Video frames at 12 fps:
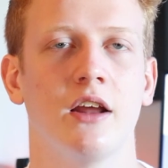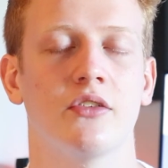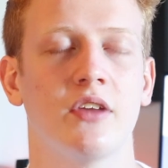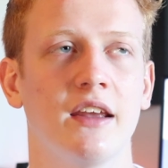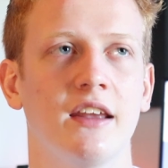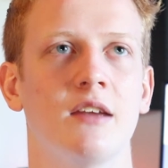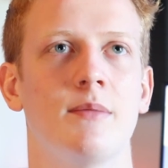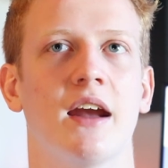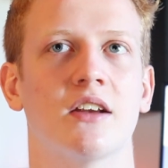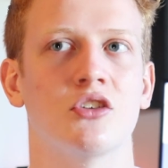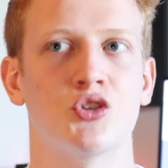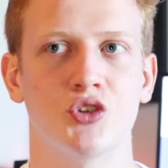Now taking it
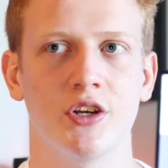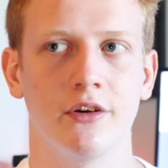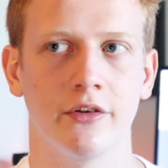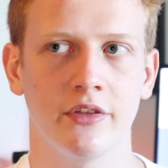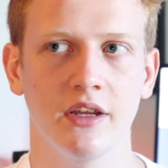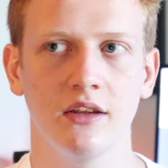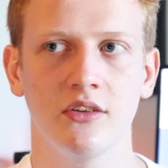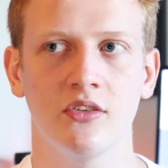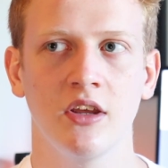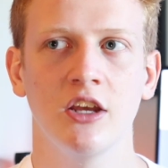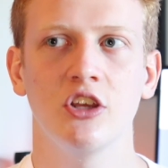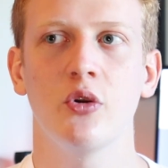back to Stranger
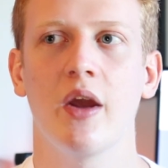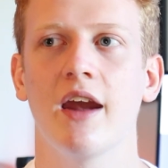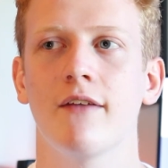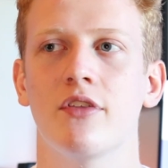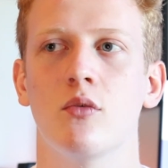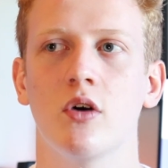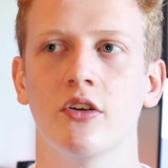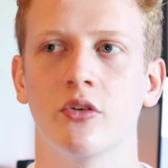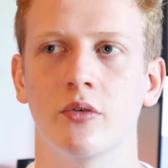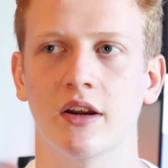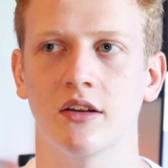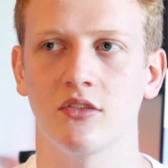Things, you have the one
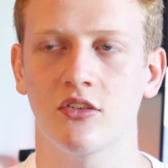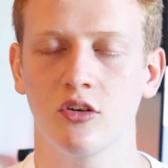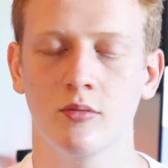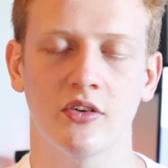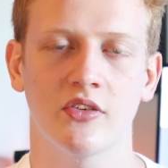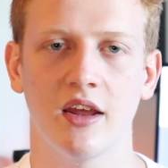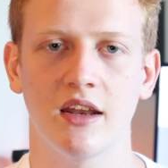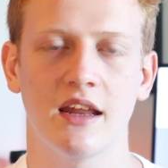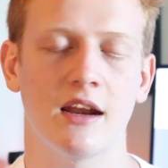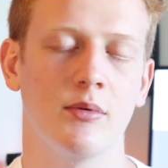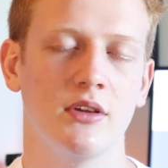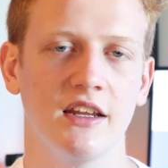direct consumer set,
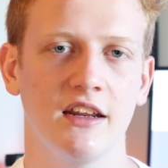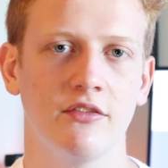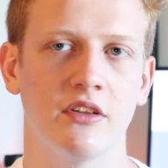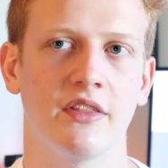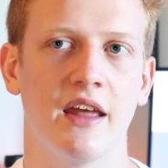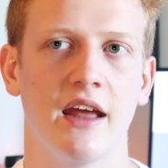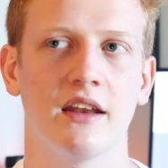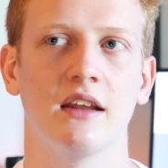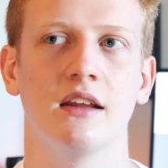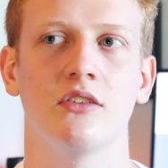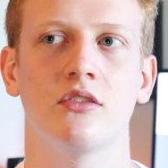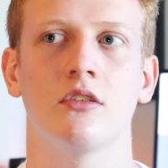and I believe that that
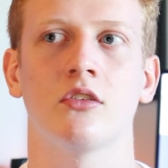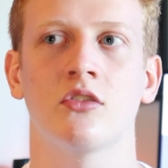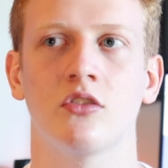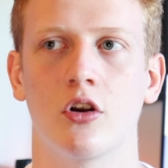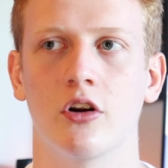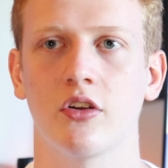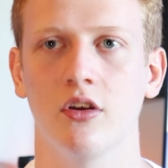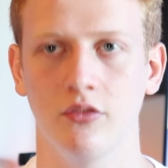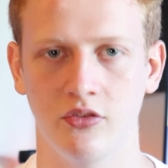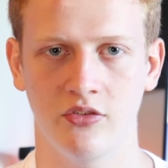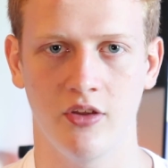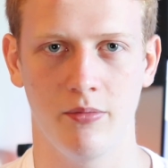is the start
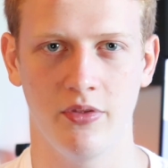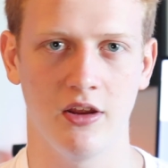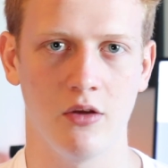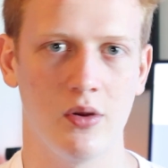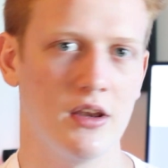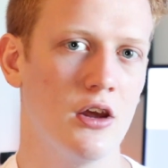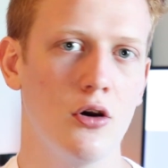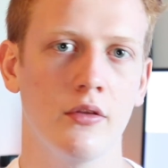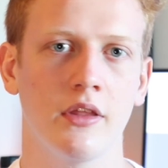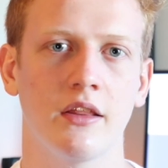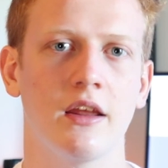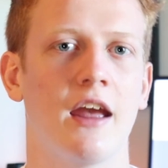of something. We know
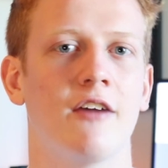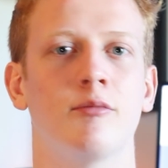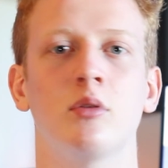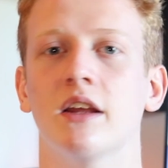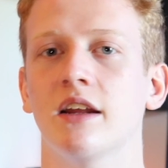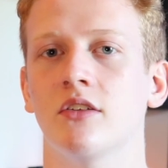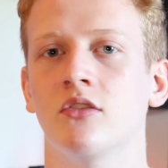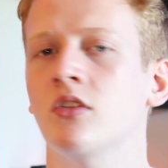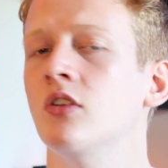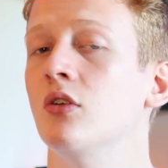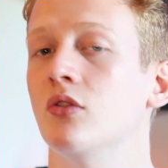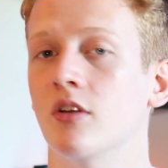that they have plans
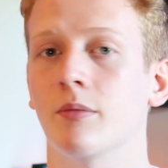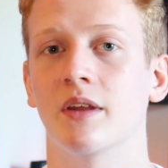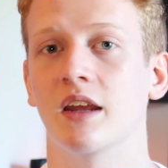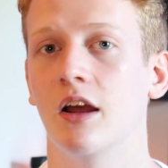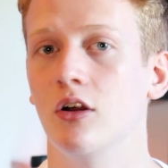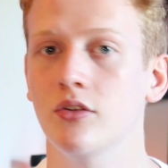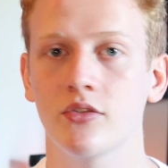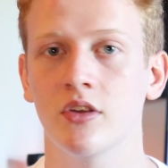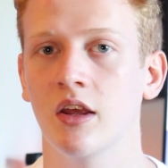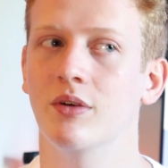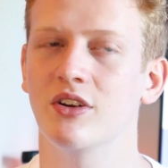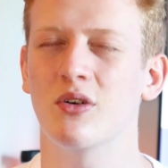to do something else.
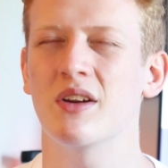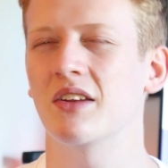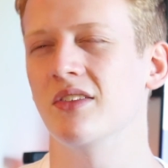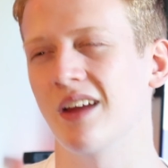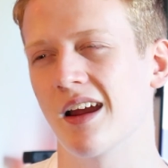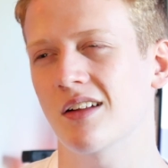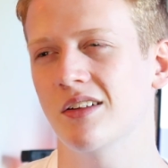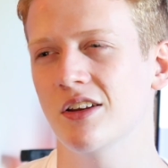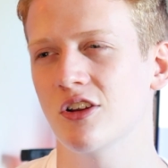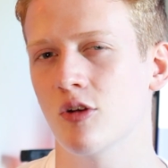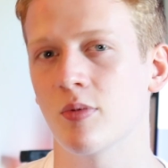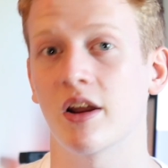Well, we don't exactly
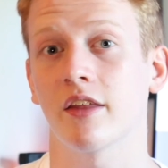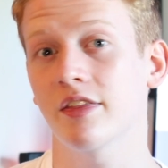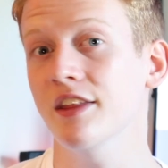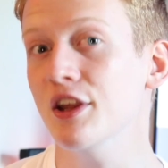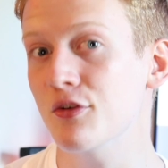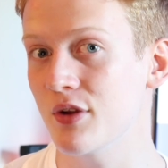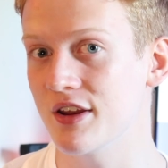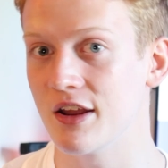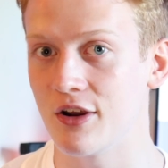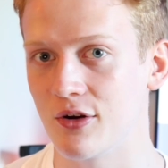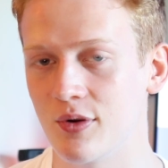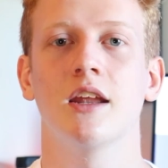know, but I think we
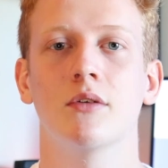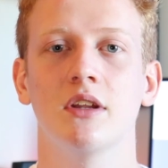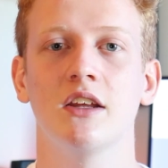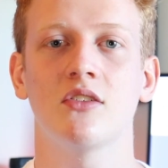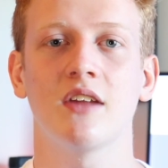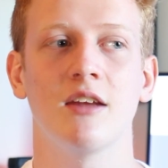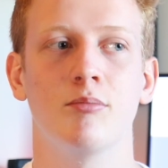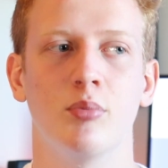know. They released a